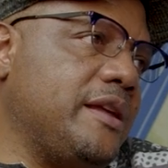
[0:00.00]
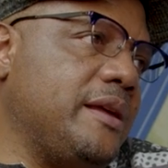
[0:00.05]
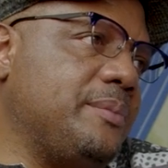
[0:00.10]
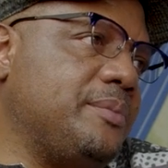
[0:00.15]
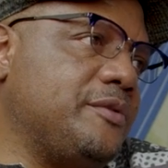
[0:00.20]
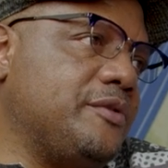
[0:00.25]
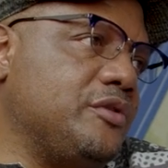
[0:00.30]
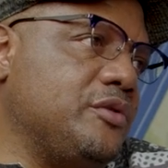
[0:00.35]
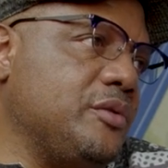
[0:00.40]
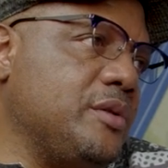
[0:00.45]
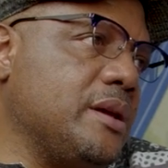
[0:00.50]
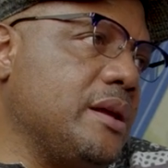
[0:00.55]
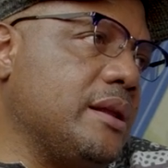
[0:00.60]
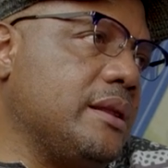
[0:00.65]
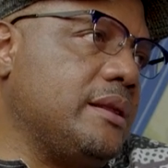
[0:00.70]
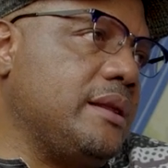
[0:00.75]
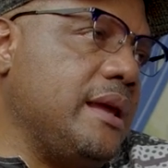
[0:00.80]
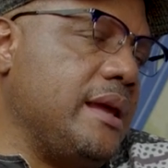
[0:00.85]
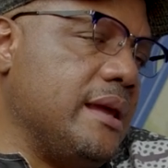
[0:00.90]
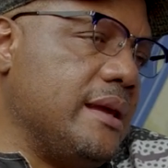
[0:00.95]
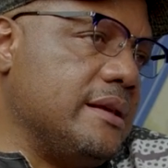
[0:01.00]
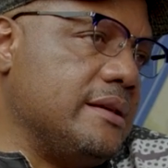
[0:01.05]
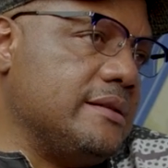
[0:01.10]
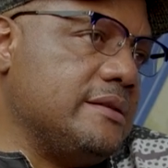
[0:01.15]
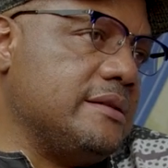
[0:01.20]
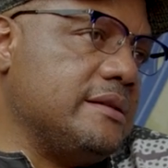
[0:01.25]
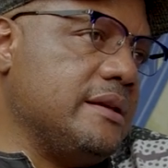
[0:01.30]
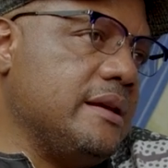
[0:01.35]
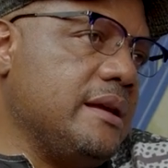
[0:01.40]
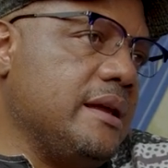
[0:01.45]
keeps doing
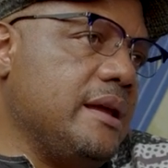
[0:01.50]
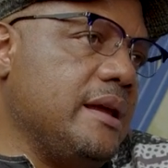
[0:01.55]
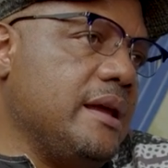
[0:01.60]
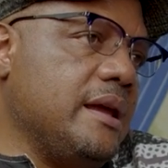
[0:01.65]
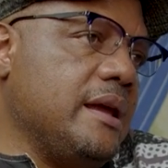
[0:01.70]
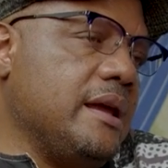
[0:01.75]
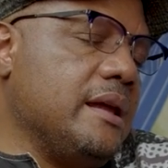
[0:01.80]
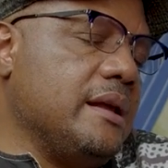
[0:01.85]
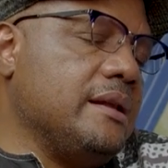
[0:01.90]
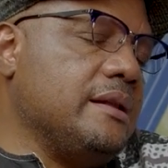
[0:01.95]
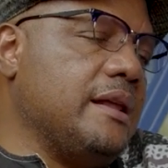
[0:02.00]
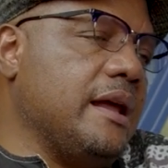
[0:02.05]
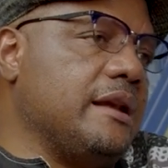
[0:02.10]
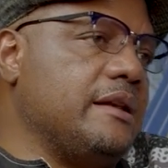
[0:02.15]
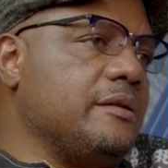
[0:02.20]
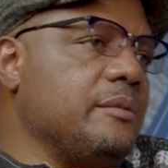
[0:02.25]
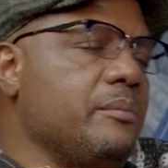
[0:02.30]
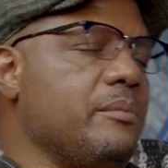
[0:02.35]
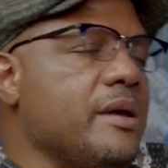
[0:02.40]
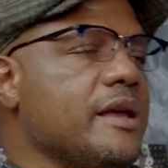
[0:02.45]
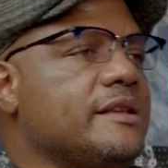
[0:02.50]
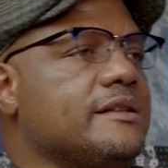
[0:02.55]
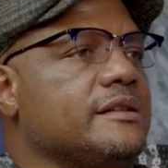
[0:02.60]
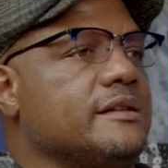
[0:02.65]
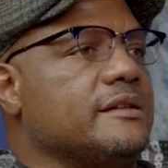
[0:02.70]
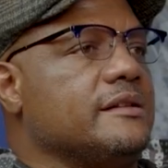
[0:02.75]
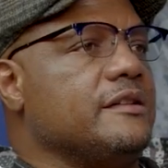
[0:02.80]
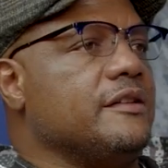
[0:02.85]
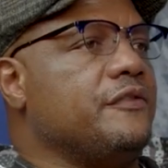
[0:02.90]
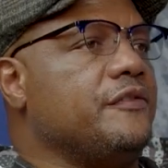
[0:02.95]
things that makes
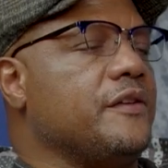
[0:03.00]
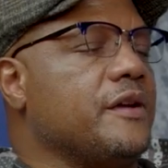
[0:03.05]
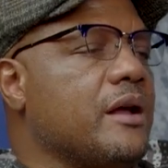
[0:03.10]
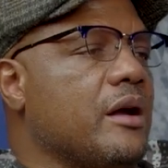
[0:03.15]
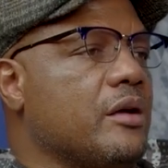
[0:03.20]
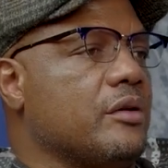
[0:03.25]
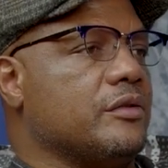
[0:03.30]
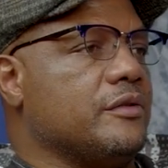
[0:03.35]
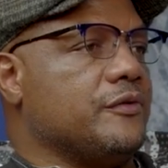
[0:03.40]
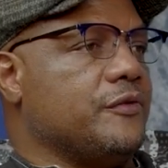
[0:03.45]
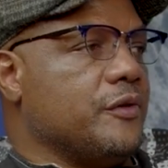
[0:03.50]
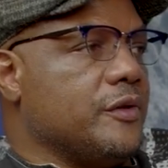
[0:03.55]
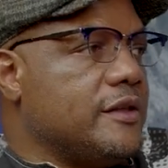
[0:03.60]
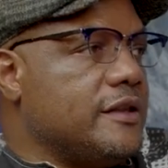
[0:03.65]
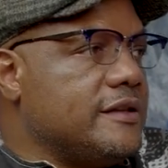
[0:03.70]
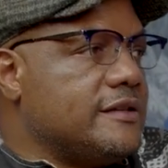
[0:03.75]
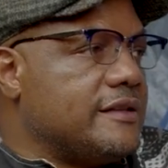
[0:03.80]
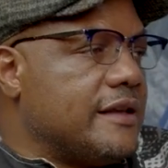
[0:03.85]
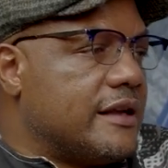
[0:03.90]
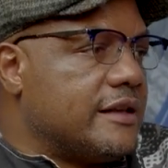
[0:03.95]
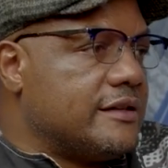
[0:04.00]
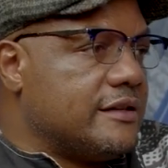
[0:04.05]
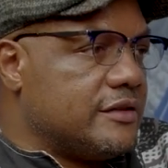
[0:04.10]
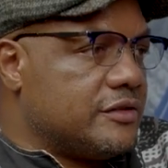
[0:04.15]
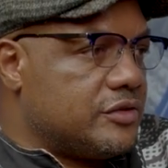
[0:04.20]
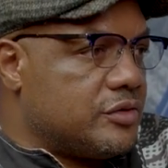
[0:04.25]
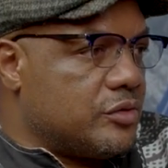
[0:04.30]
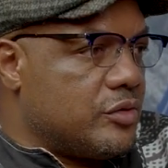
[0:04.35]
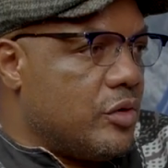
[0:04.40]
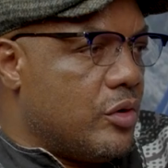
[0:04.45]
it difficult for these
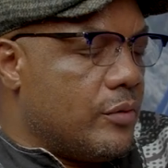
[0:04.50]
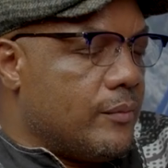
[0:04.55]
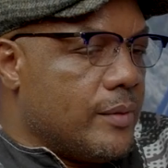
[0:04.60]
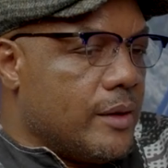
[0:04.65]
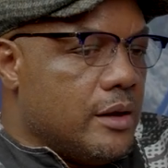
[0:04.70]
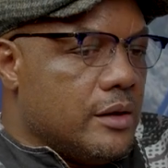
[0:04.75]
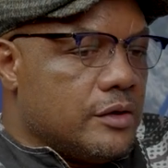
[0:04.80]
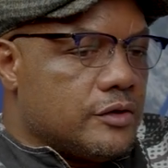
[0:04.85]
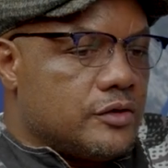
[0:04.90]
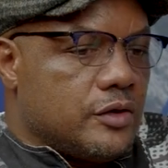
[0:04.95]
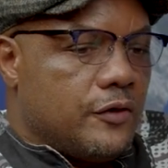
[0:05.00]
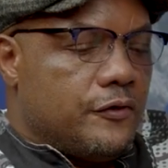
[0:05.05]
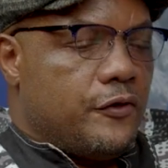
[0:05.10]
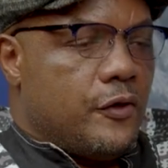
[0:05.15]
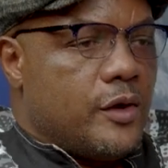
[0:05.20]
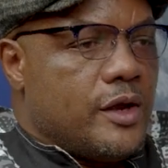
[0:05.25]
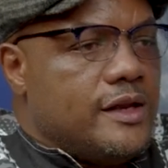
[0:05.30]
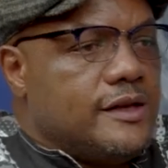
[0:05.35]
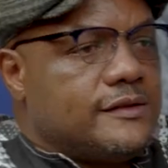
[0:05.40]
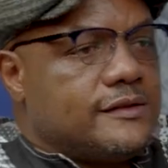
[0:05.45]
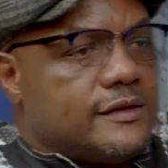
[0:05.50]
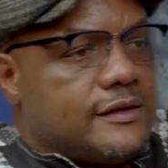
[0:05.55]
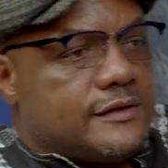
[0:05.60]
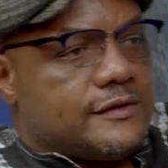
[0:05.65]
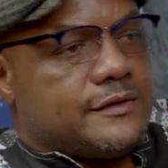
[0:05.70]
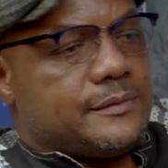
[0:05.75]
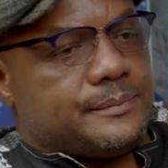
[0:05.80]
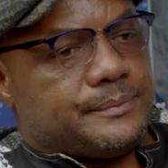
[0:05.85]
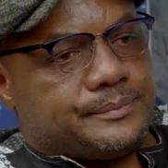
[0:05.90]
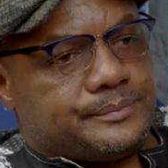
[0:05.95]
sanctions to go. So, for
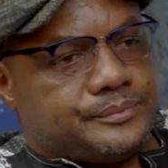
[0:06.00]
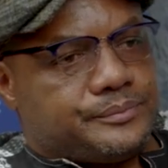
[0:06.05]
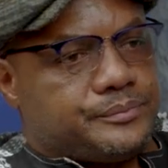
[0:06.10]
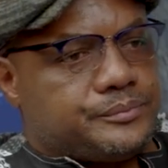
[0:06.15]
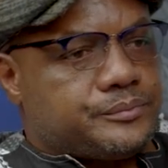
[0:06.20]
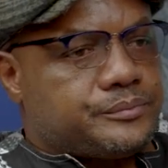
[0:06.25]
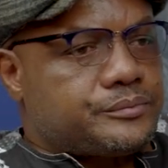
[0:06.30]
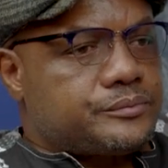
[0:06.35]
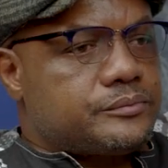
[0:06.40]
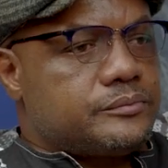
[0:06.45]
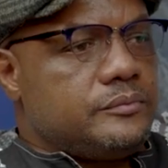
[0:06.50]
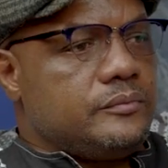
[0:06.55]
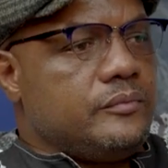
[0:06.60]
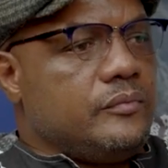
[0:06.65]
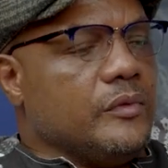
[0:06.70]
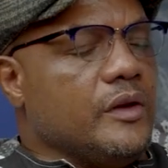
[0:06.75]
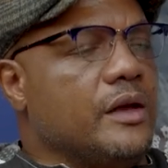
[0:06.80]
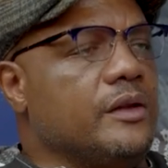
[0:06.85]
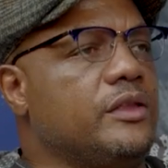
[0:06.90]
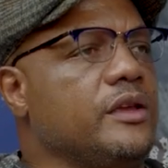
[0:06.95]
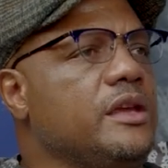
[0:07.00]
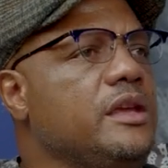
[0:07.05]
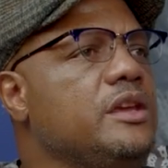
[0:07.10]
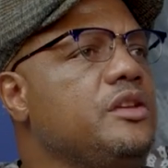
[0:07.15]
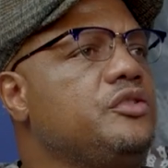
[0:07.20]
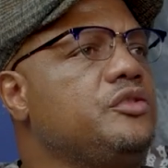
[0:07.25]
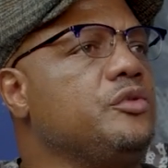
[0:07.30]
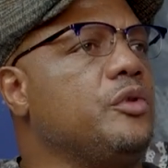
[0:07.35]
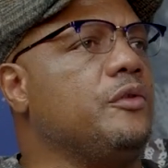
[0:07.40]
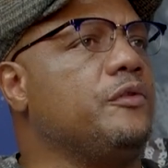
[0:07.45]
instance, the
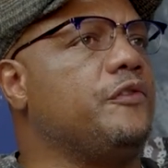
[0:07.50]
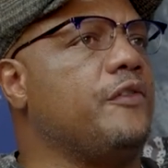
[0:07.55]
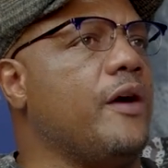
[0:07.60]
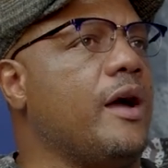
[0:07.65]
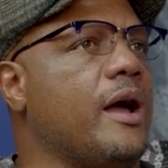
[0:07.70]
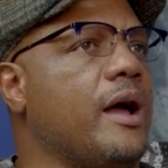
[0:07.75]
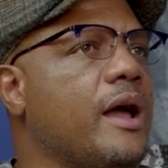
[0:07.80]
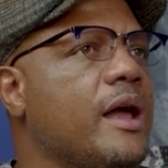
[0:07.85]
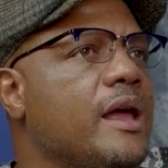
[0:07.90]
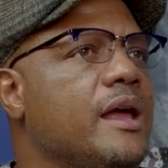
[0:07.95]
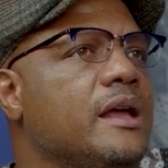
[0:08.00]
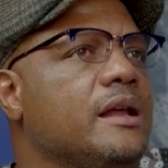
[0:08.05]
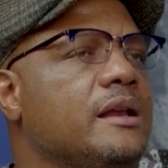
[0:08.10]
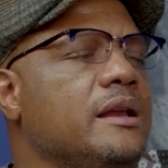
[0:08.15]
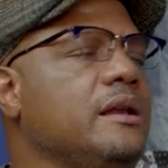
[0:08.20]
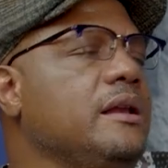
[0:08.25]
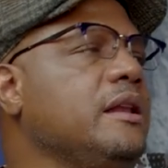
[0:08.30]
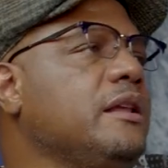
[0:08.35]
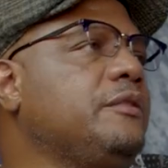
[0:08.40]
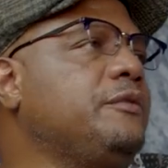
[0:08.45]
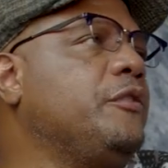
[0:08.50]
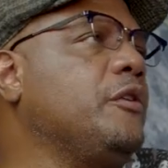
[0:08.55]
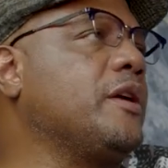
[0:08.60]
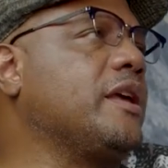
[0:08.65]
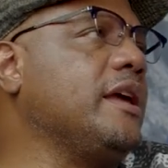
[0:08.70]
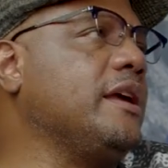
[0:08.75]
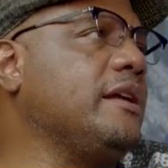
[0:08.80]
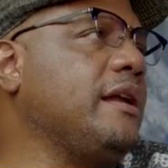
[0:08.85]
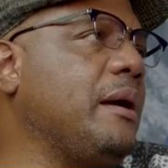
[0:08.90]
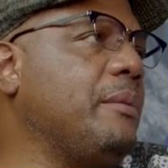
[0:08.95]
issue of... let's
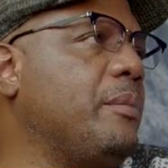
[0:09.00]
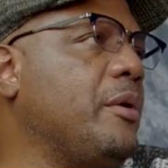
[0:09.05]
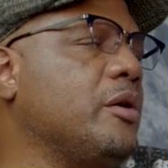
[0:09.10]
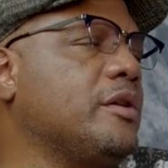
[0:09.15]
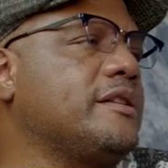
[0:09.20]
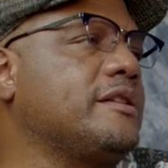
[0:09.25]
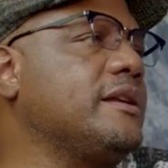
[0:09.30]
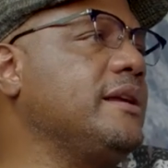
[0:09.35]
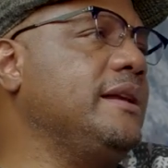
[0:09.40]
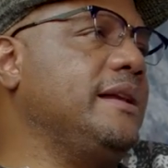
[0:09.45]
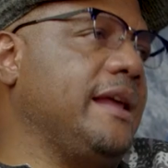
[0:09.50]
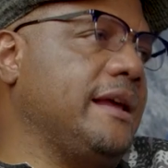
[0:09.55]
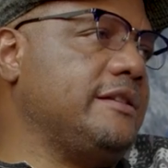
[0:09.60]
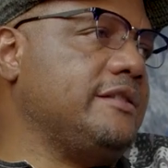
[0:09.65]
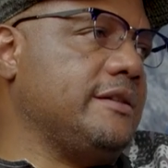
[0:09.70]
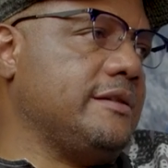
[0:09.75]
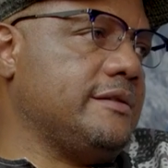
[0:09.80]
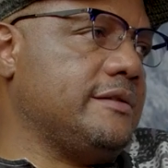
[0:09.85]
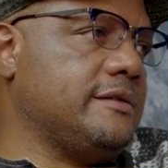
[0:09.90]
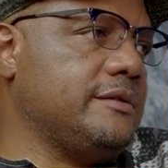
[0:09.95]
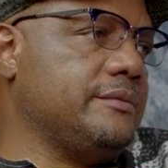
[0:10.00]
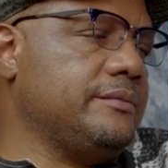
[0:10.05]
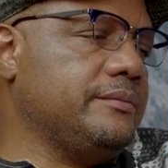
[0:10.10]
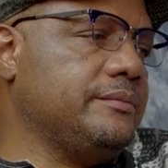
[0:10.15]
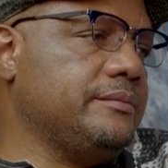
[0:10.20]
forget about elections.